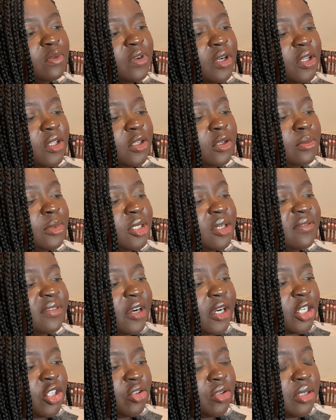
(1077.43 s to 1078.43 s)
volumes of
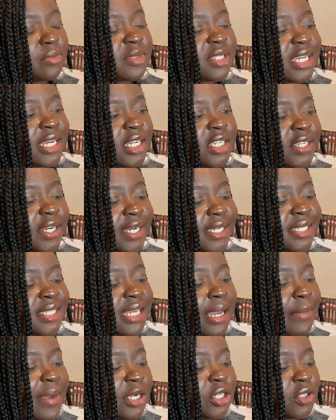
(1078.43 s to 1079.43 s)
Our Dreams at Dusk,
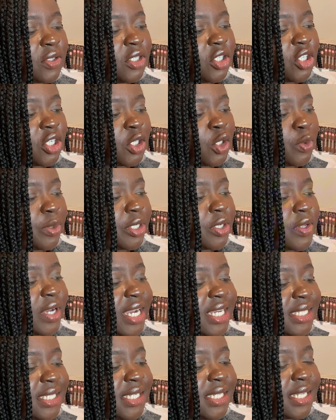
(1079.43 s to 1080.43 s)
I'm actually just
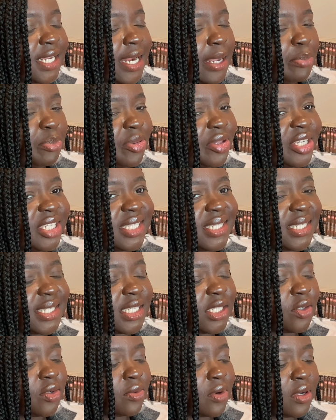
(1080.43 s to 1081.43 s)
realizing that I placed this
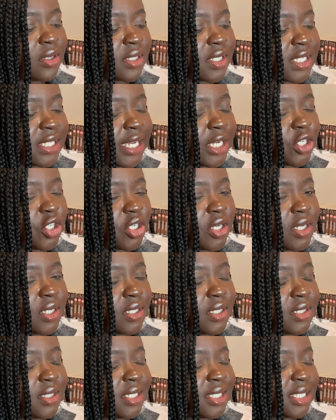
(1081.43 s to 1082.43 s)
in the wrong
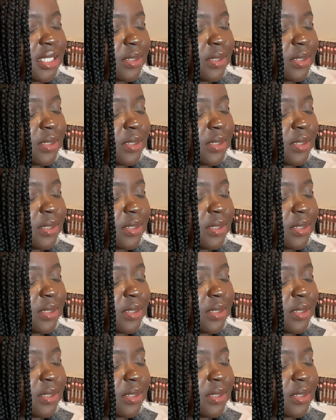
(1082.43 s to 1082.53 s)
section. This